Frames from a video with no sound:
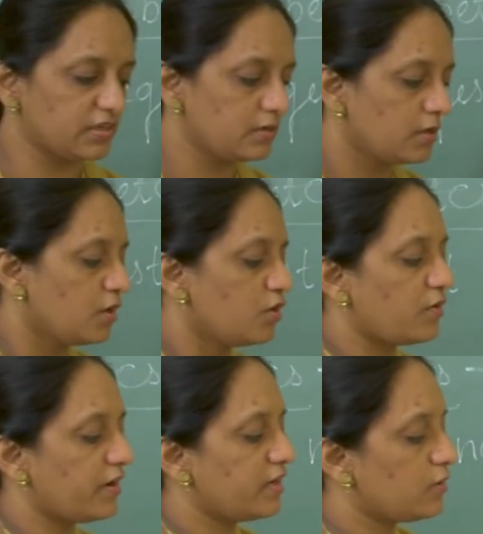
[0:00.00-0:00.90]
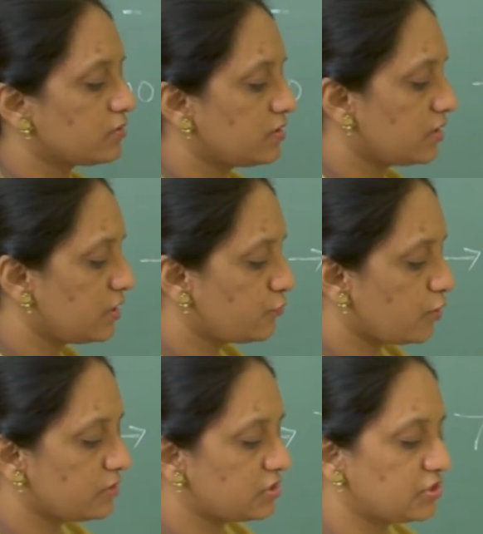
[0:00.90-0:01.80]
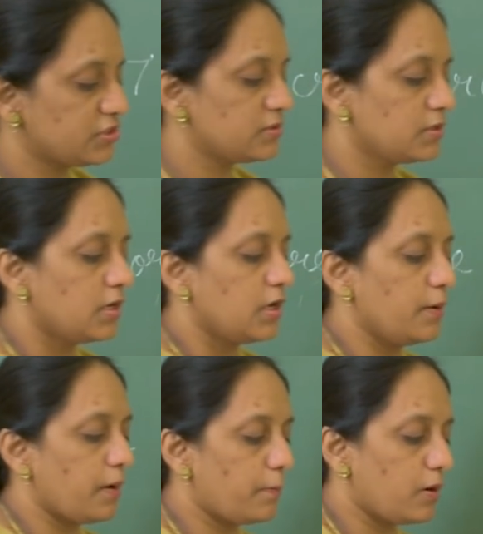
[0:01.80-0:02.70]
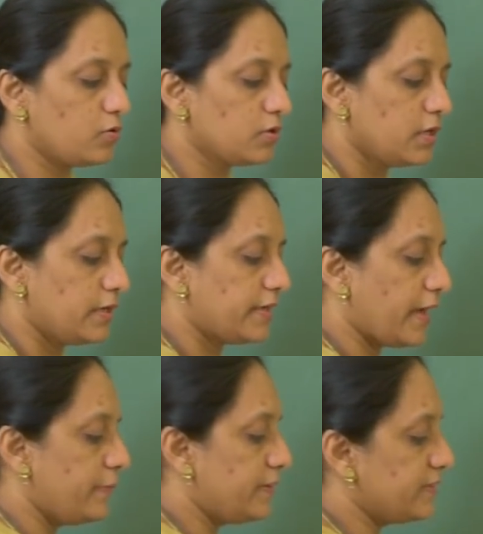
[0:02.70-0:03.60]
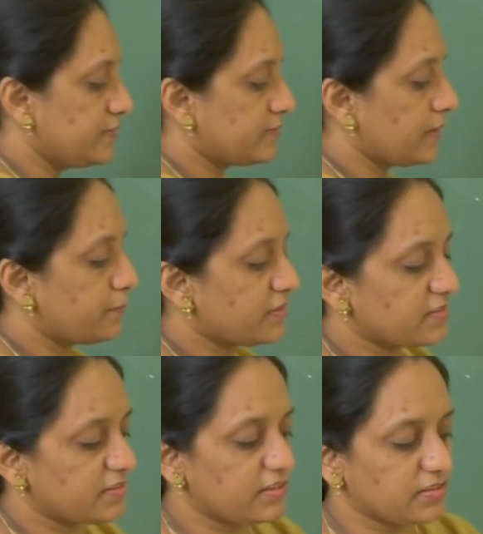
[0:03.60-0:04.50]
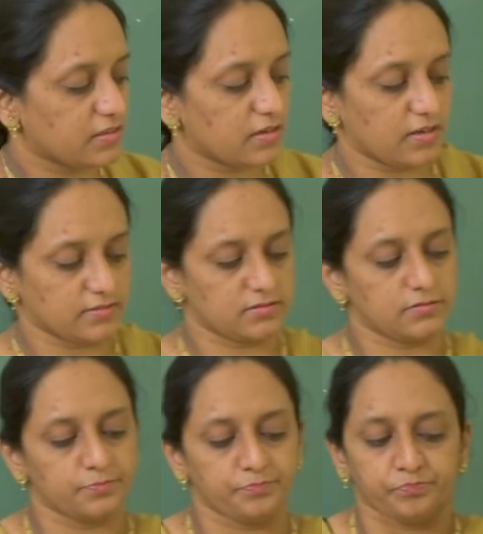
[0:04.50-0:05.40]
and find out the information about diabetes and present it in the class.